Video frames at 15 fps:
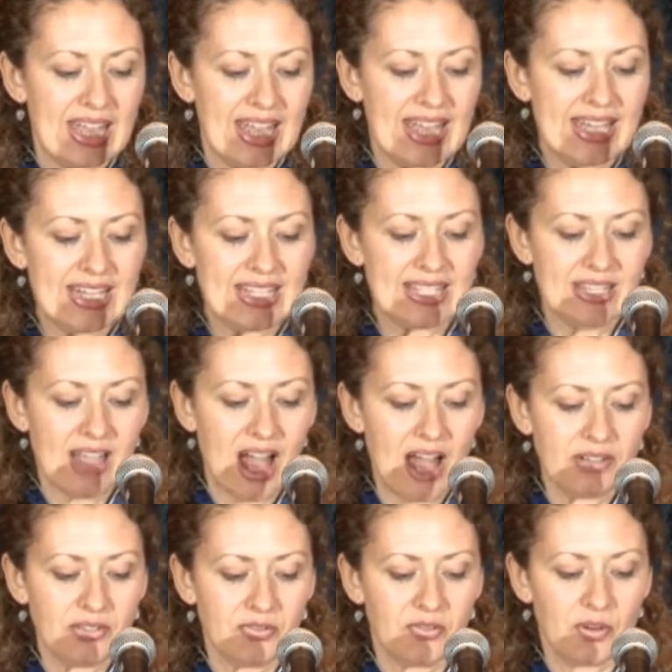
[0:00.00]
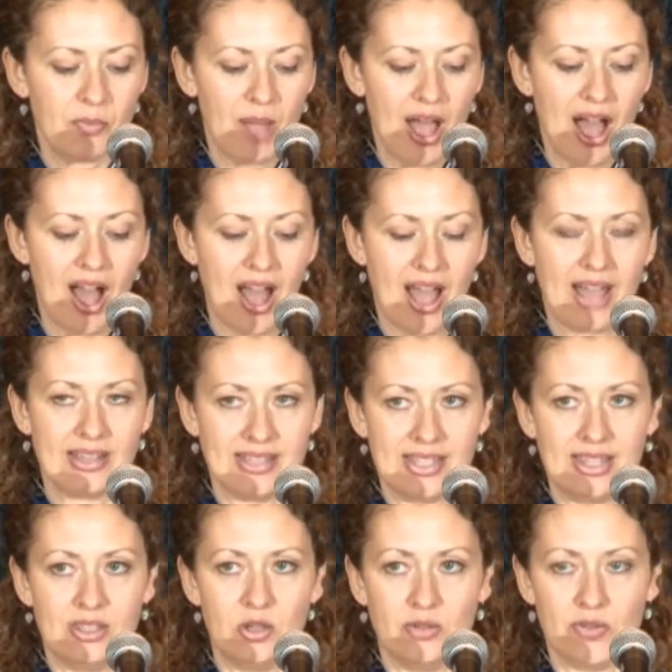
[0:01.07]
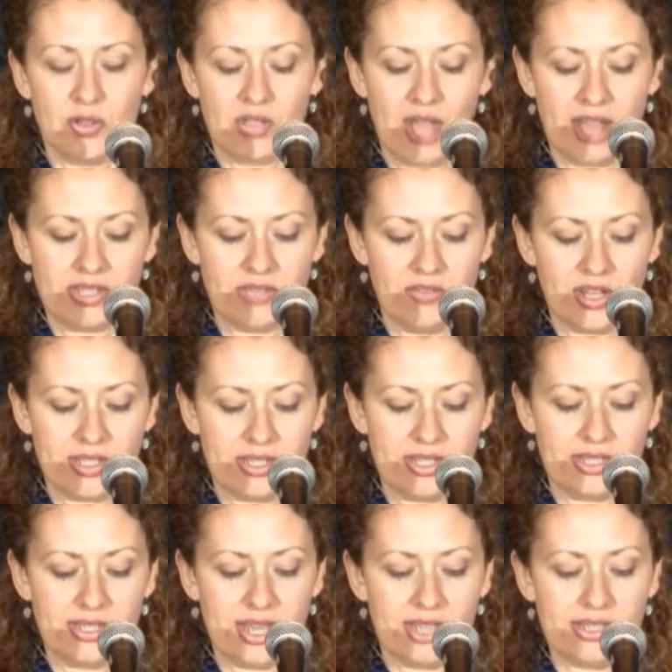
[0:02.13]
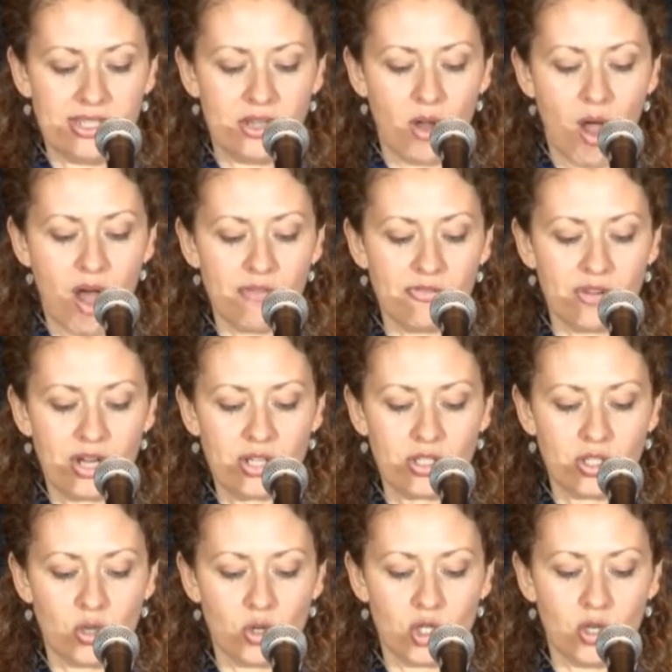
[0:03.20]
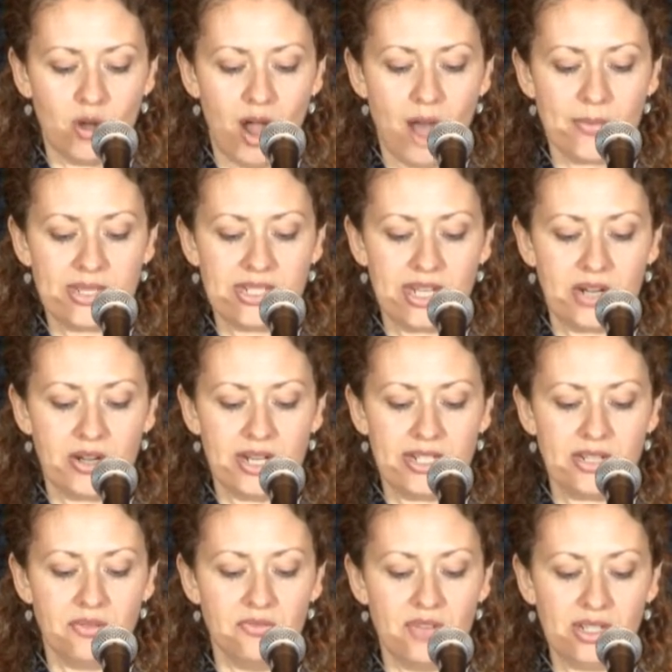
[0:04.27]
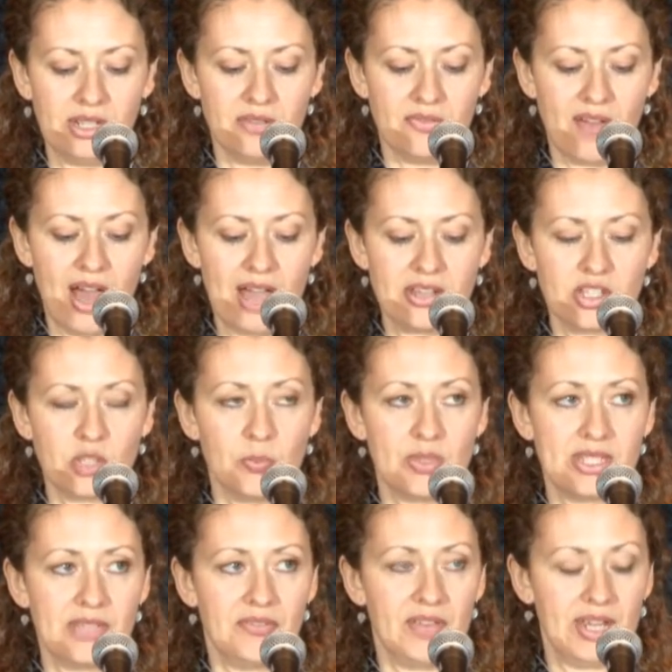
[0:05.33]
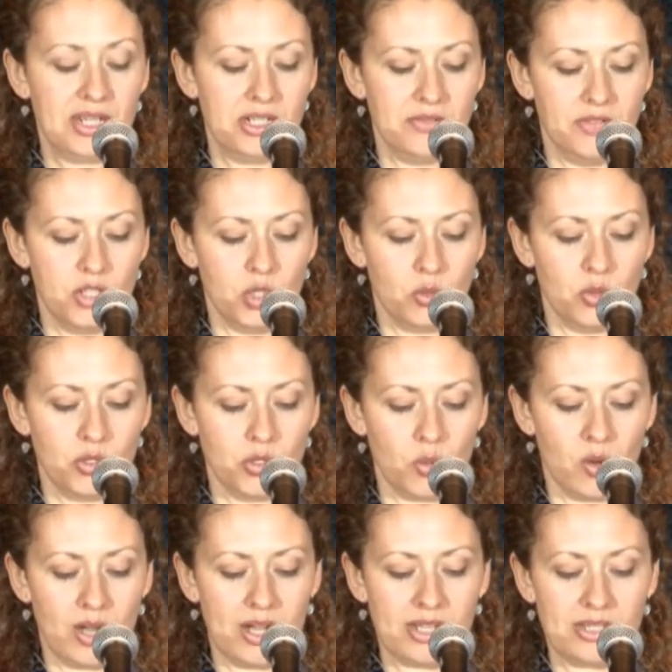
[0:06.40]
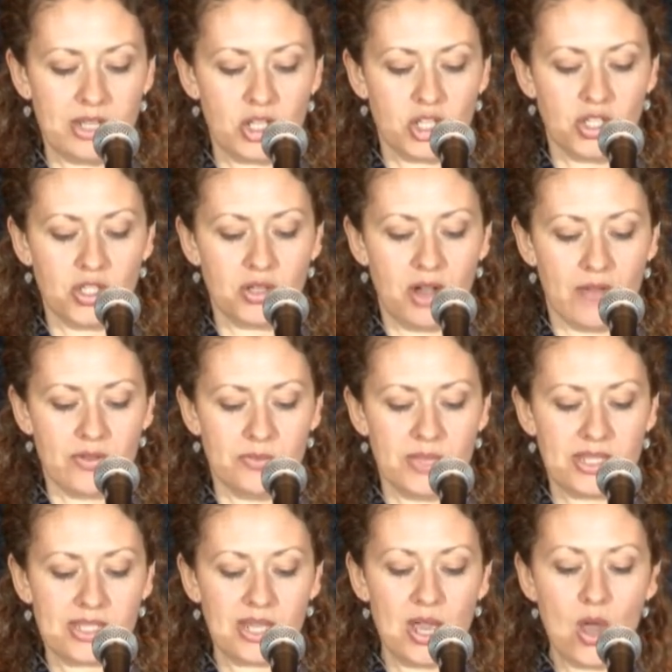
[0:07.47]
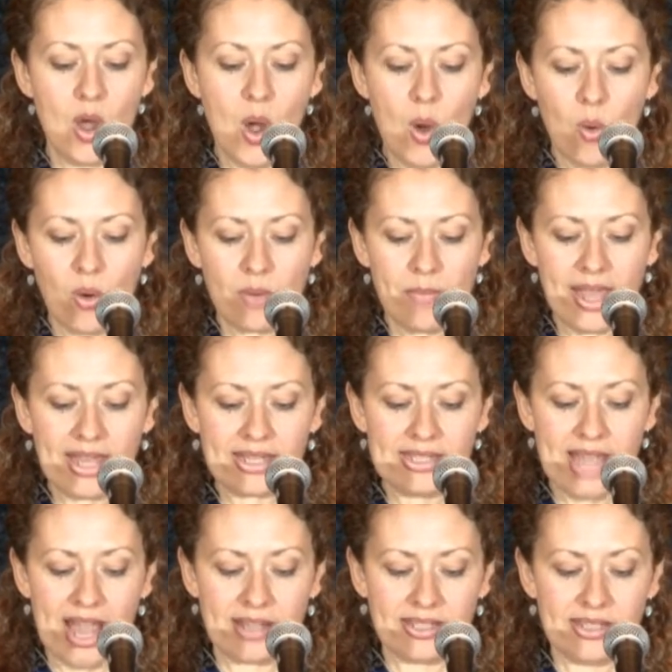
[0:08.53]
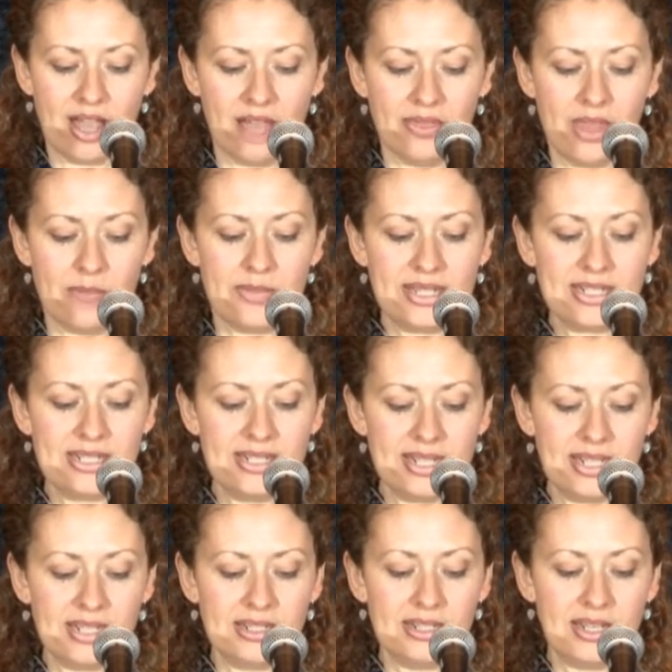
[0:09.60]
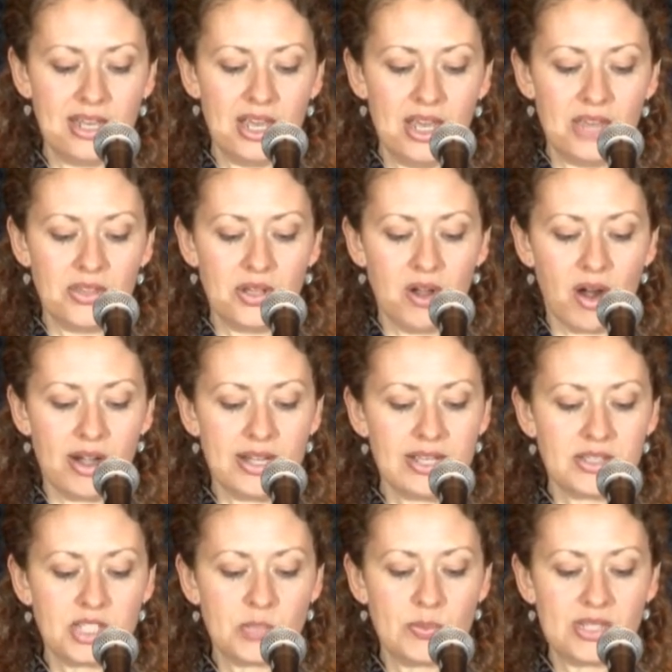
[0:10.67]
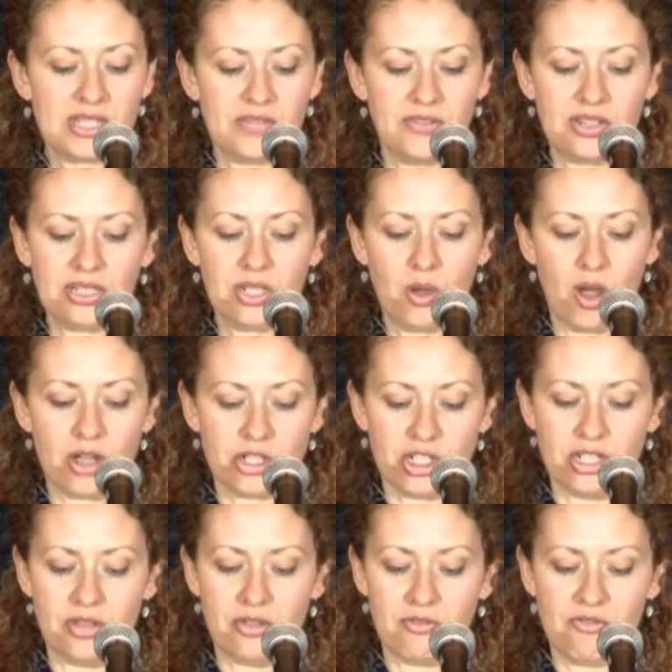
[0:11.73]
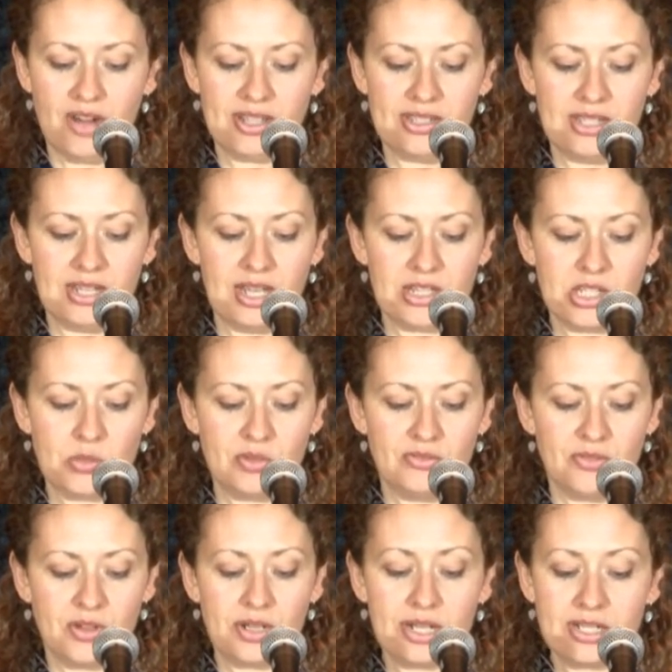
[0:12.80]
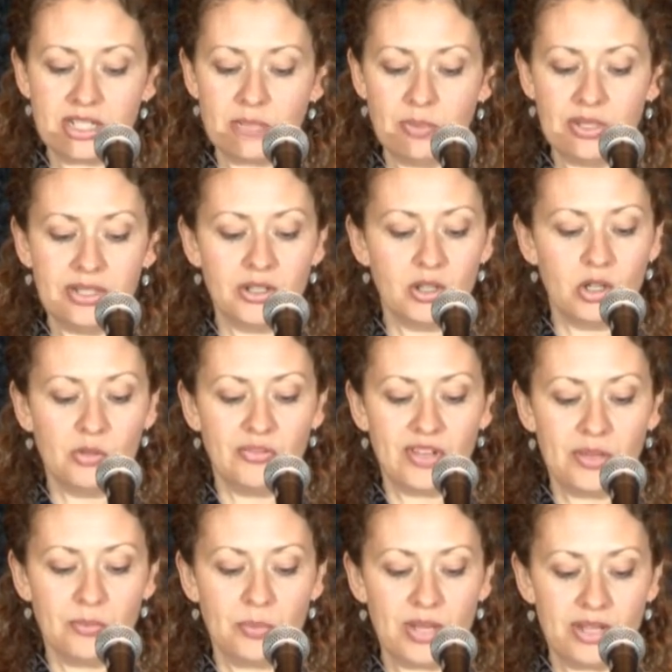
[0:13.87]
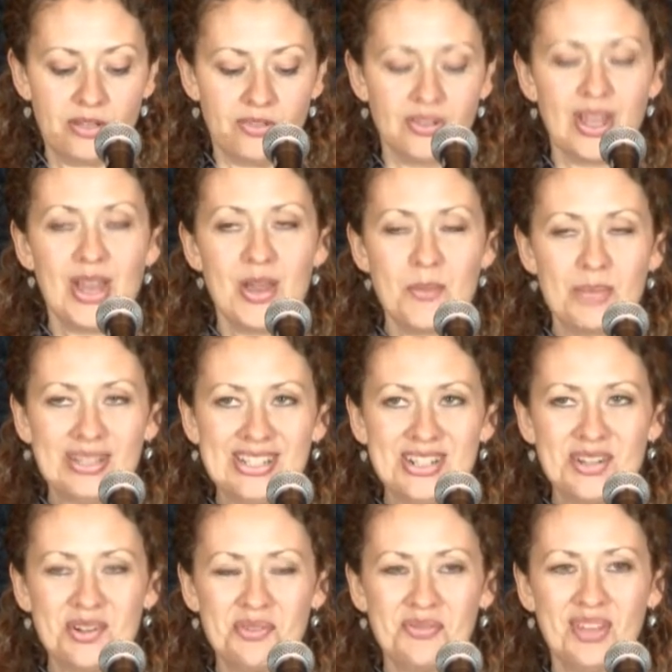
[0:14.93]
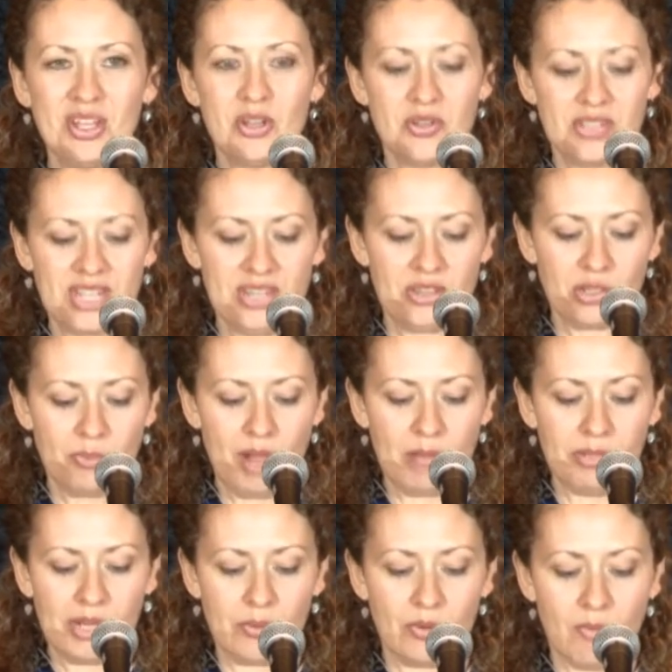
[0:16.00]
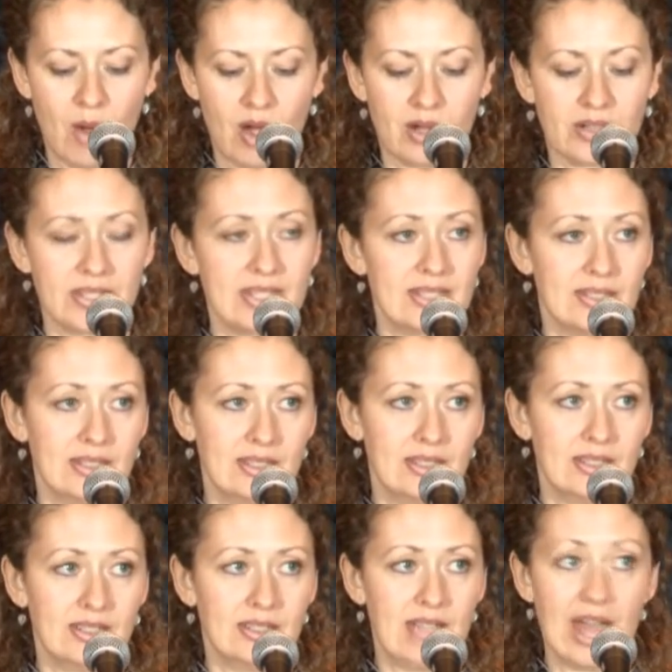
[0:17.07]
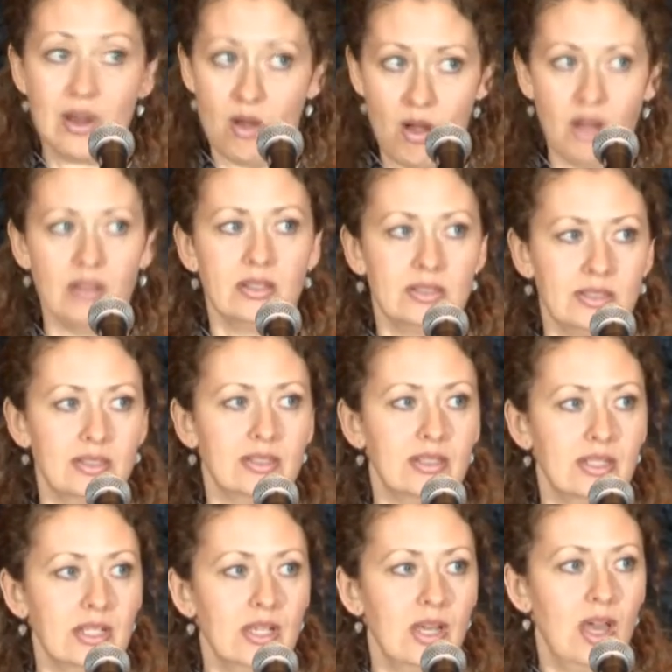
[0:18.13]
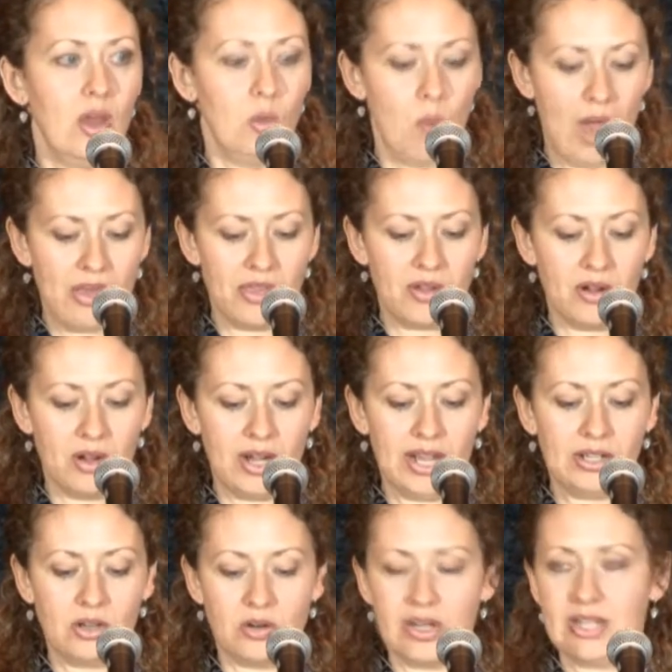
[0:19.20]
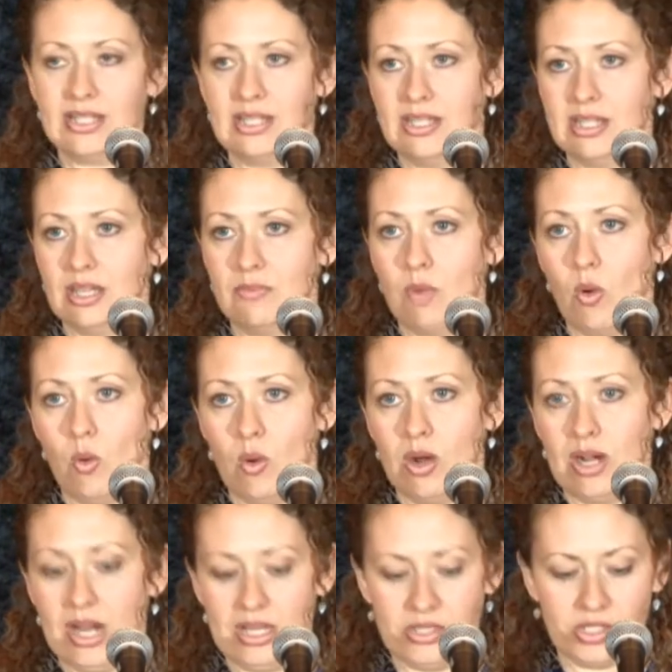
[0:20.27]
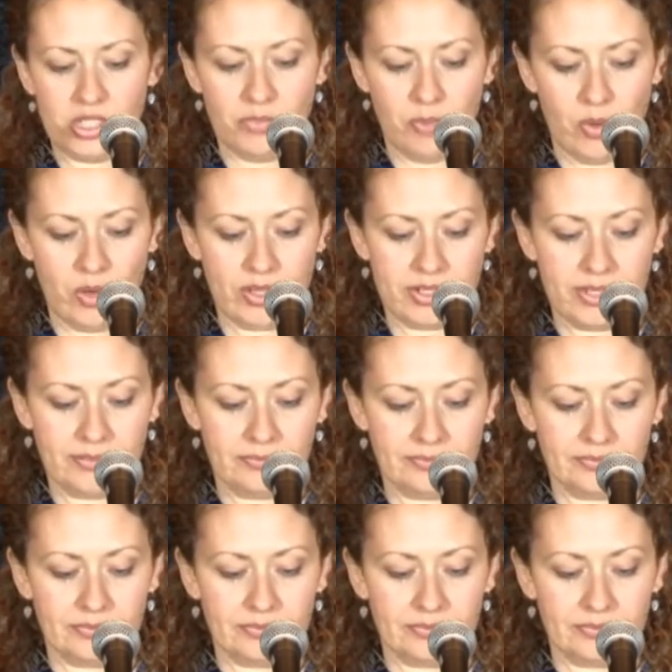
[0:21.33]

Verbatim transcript: It is not for Baha'is, the Universal House of Justice says, in offering social commentary to vilify specific individuals, organizations, or governments, or make attacks on them. Indeed, The Guardian specifically cautioned the Friends against referring to political, fig pig, political figures in their public remarks at all, whether in criticism or in support.